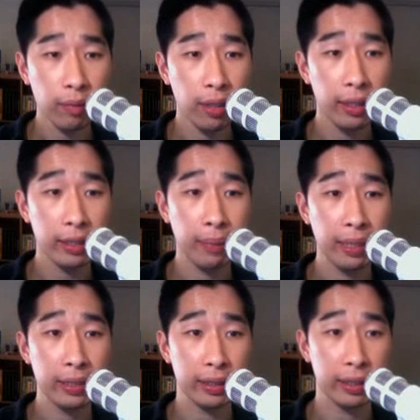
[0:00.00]
it's
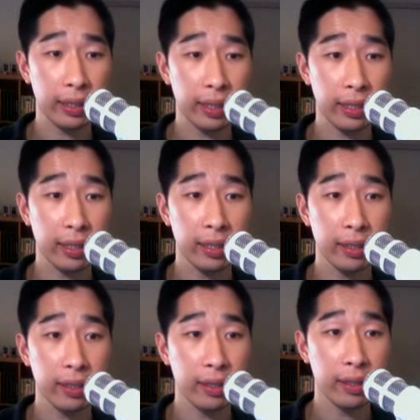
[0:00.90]
basically
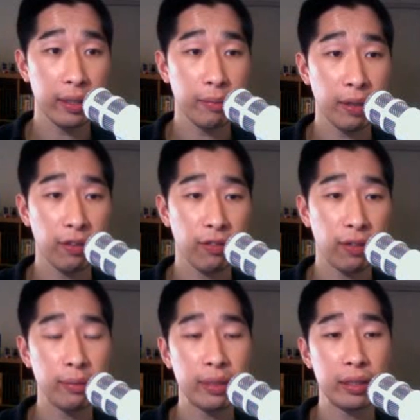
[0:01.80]
the monthly
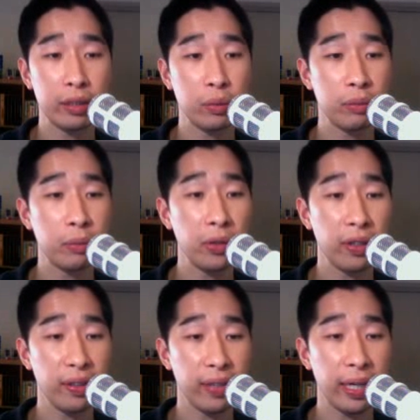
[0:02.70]
volume searches was more than
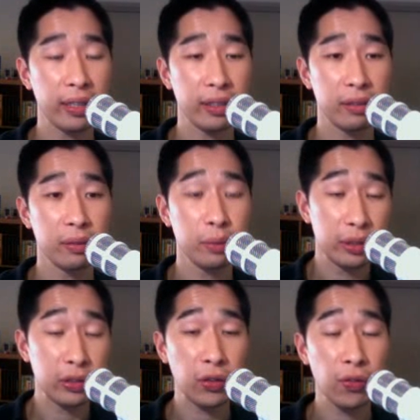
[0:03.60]
1,000, which
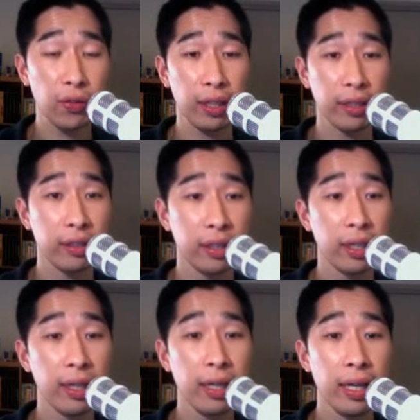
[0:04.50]
is a good thing.
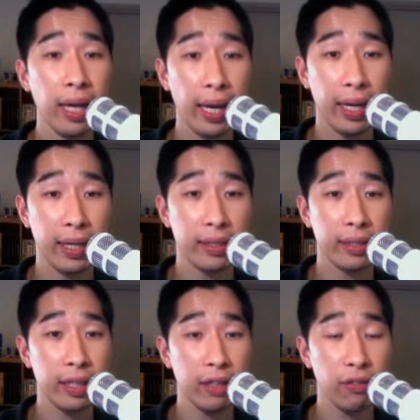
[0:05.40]
And
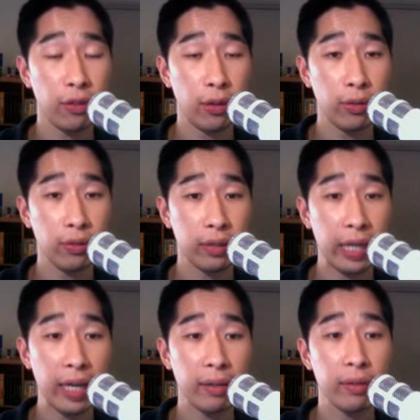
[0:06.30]
therefore,
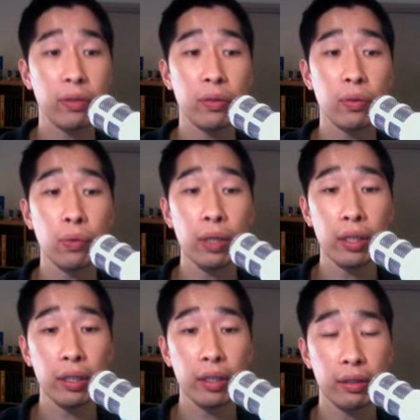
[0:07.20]
that
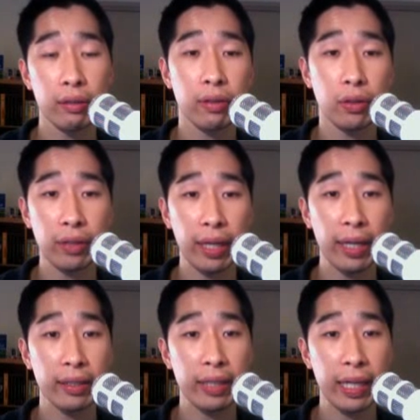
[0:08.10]
word or
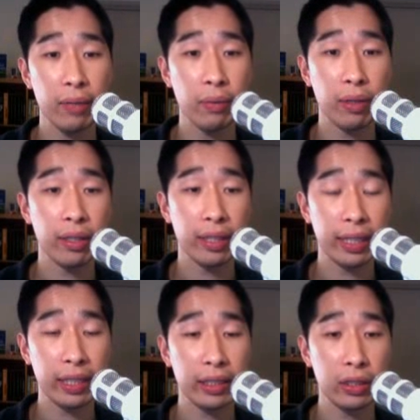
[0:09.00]
that keyword is
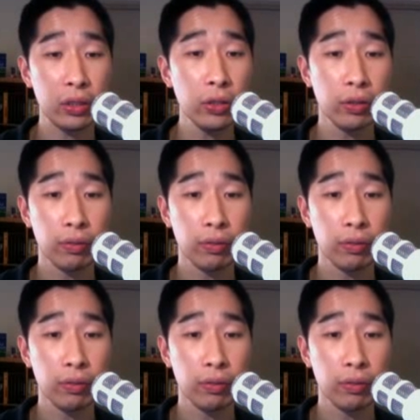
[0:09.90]
actually good.